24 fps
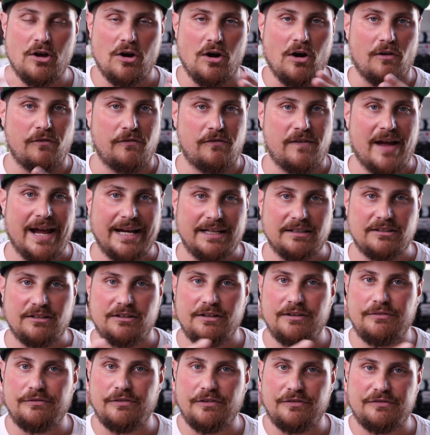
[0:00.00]
of Factory
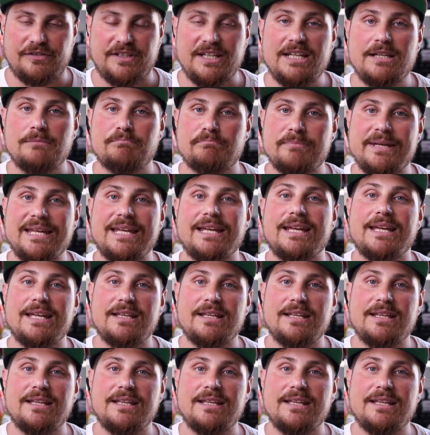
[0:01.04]
15 being